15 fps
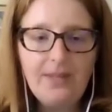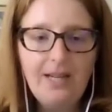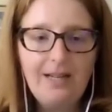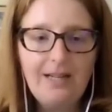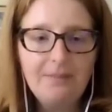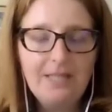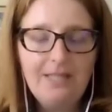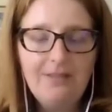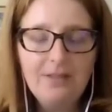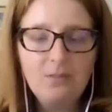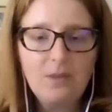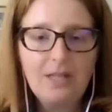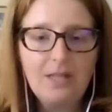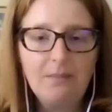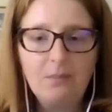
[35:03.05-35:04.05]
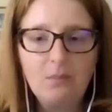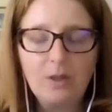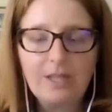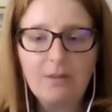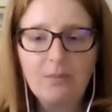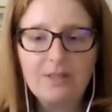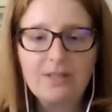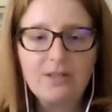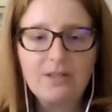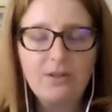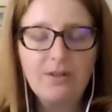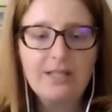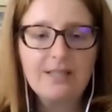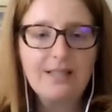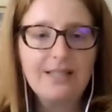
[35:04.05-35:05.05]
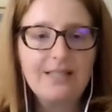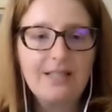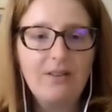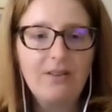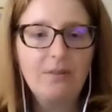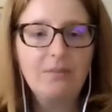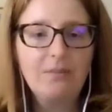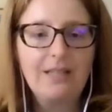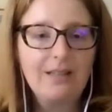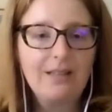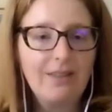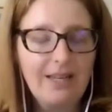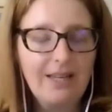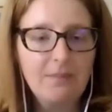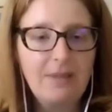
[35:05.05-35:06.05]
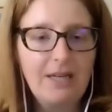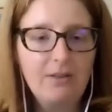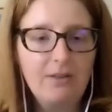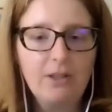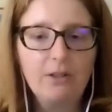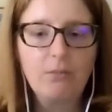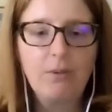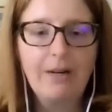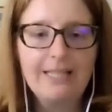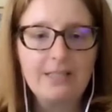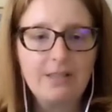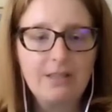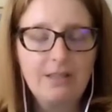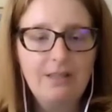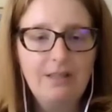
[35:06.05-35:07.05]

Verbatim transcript: Um, even when I'm working with students, I tell them, like, think about your rent.